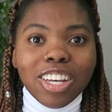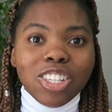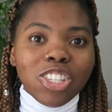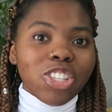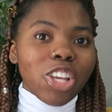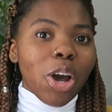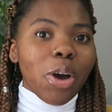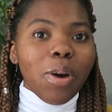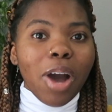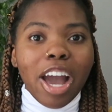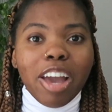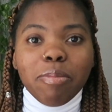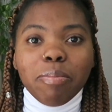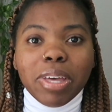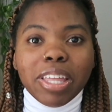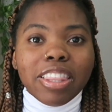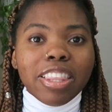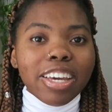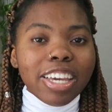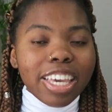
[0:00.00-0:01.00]
So I've
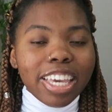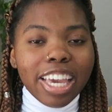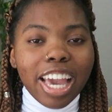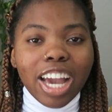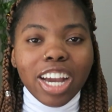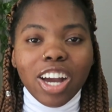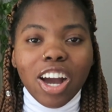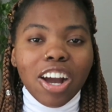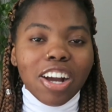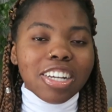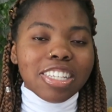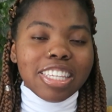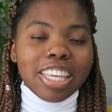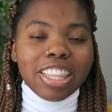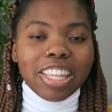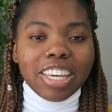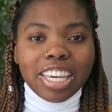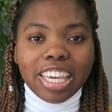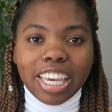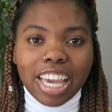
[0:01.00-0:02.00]
been looking at cars
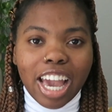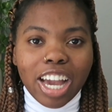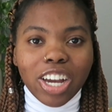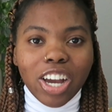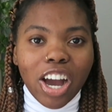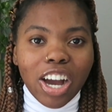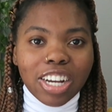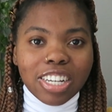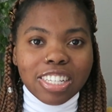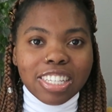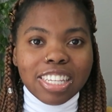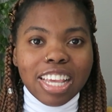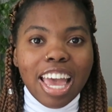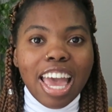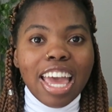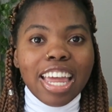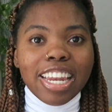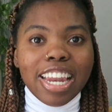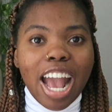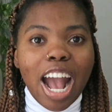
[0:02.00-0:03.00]
and looking at cars.
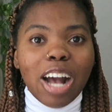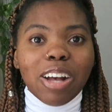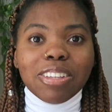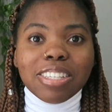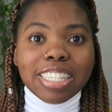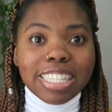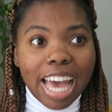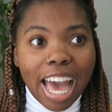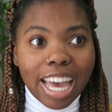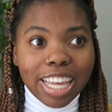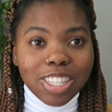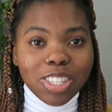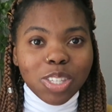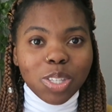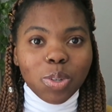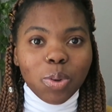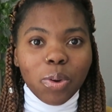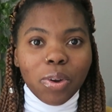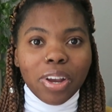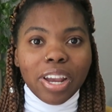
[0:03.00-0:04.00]
Now, side
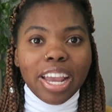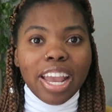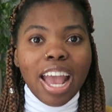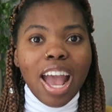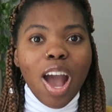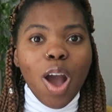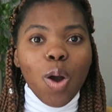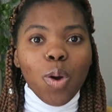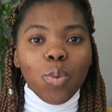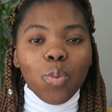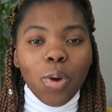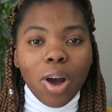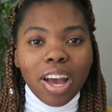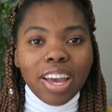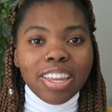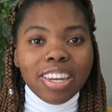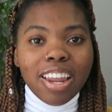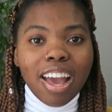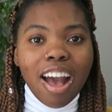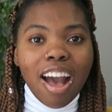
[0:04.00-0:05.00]
story,
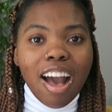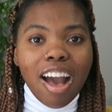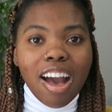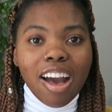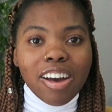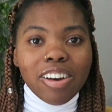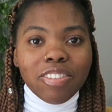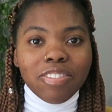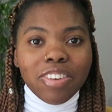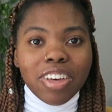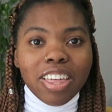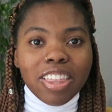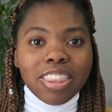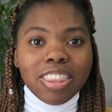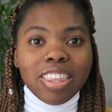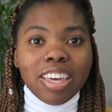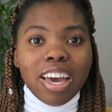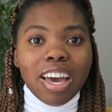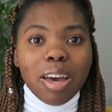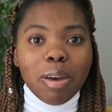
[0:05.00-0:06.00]
one of
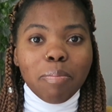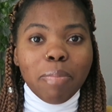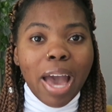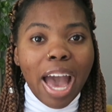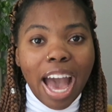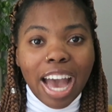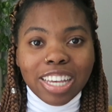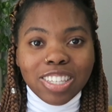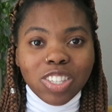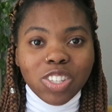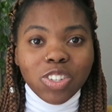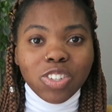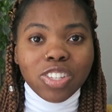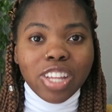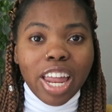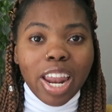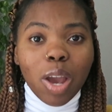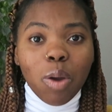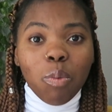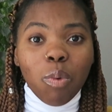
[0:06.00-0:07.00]
the pastors
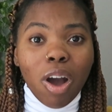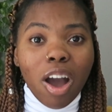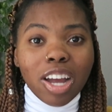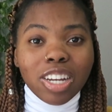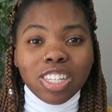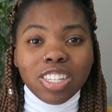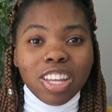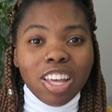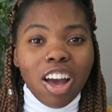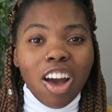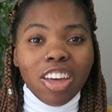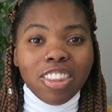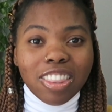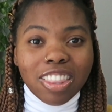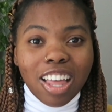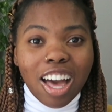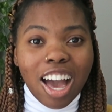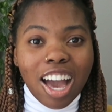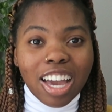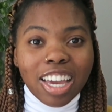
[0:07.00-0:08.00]
that I watch
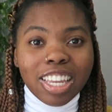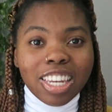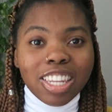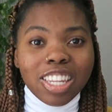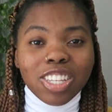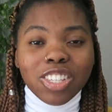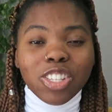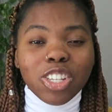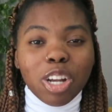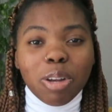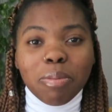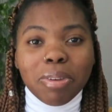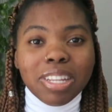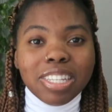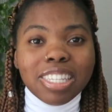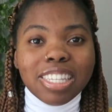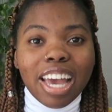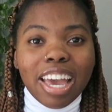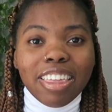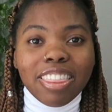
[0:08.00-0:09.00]
online, the
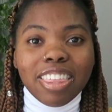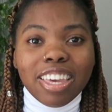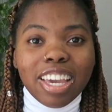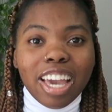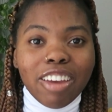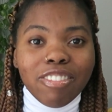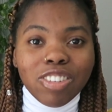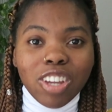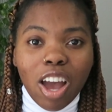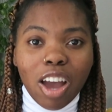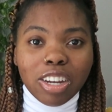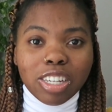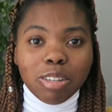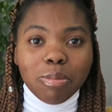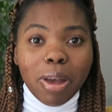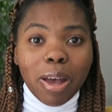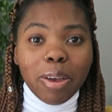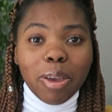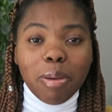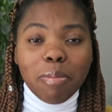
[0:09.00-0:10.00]
sermons, I think I've talked
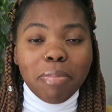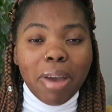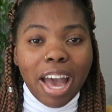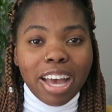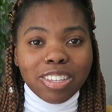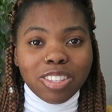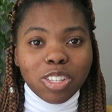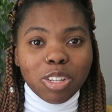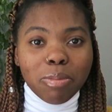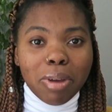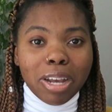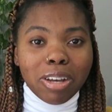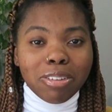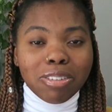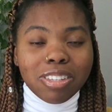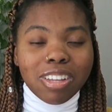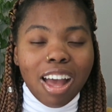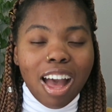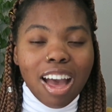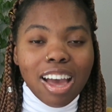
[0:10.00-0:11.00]
about him, Pastor
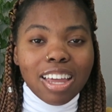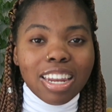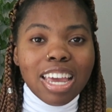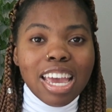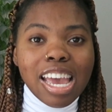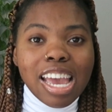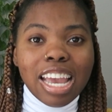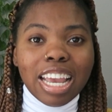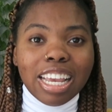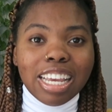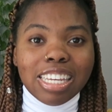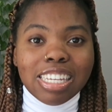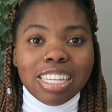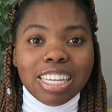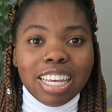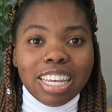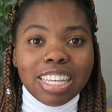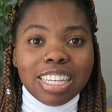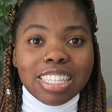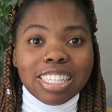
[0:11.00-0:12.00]
Michael Todd.
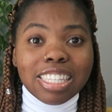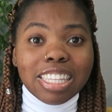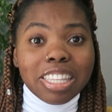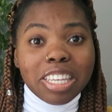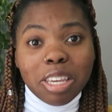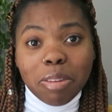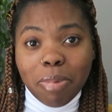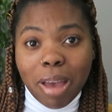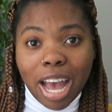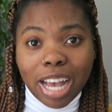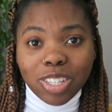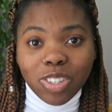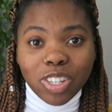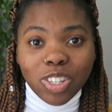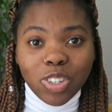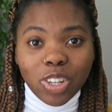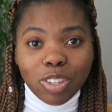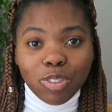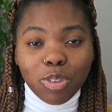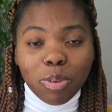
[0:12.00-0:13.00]
He is the lead pastor
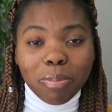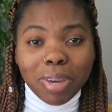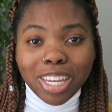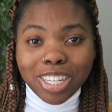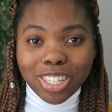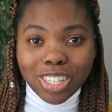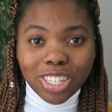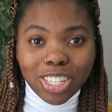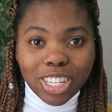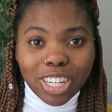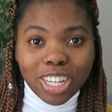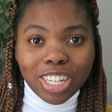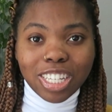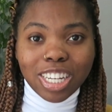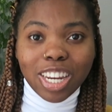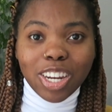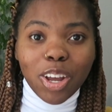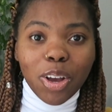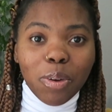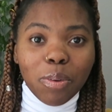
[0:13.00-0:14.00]
at Transformation Church
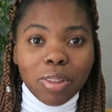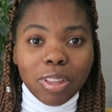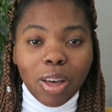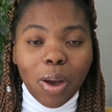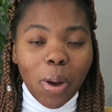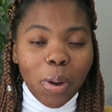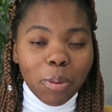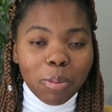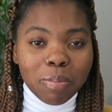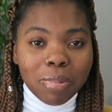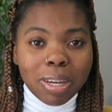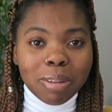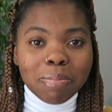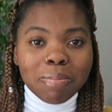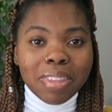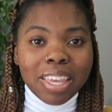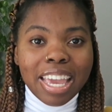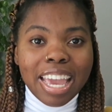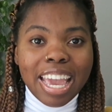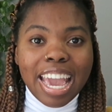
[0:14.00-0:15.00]
in
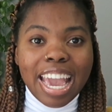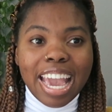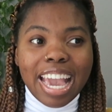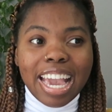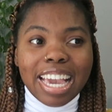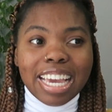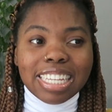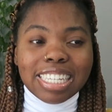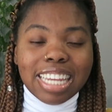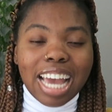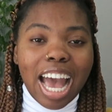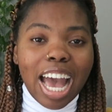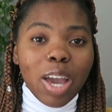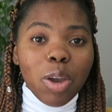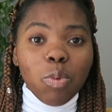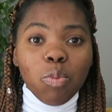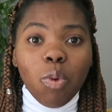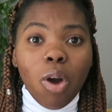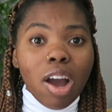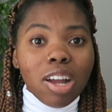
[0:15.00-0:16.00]
Oklahoma, and
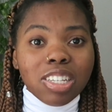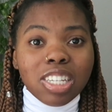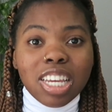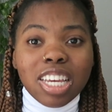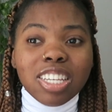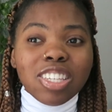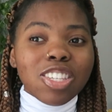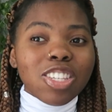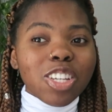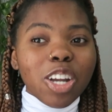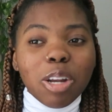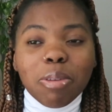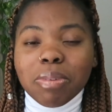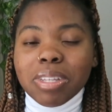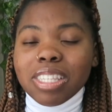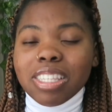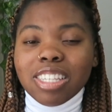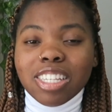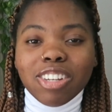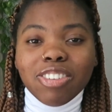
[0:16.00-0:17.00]
I watch his
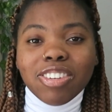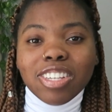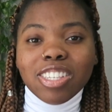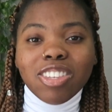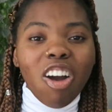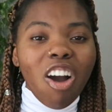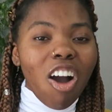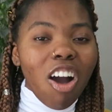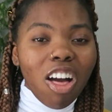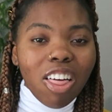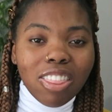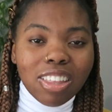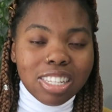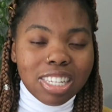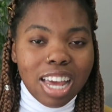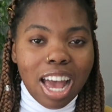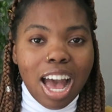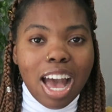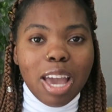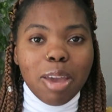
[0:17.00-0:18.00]
sermon series all the
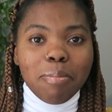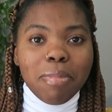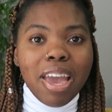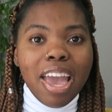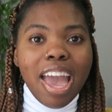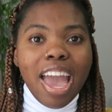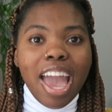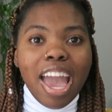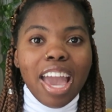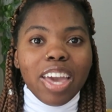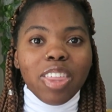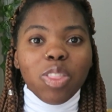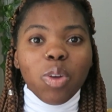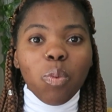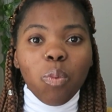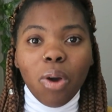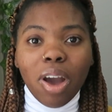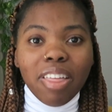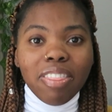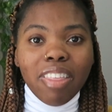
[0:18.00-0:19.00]
time, and the
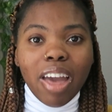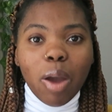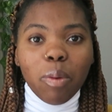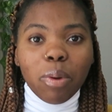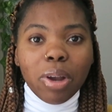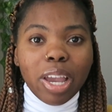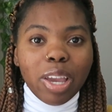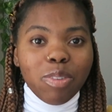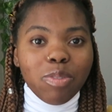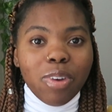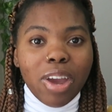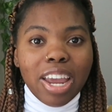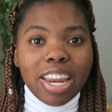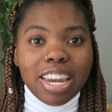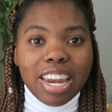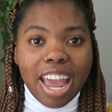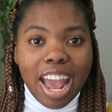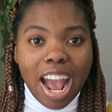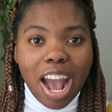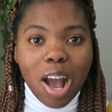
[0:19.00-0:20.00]
one that we're in right
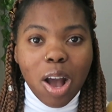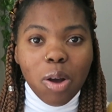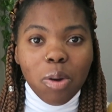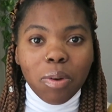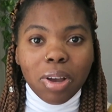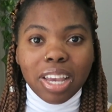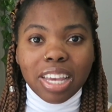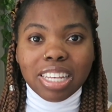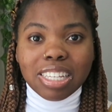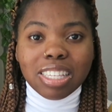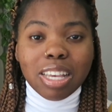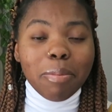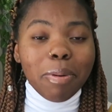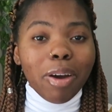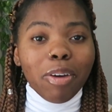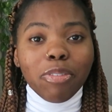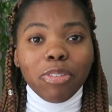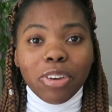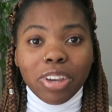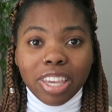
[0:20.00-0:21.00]
now is
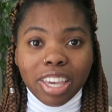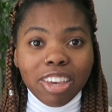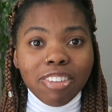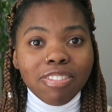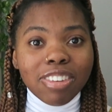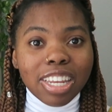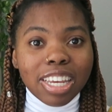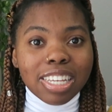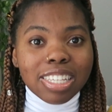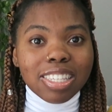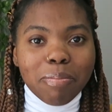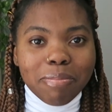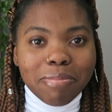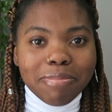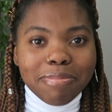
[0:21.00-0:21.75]
about forgiveness.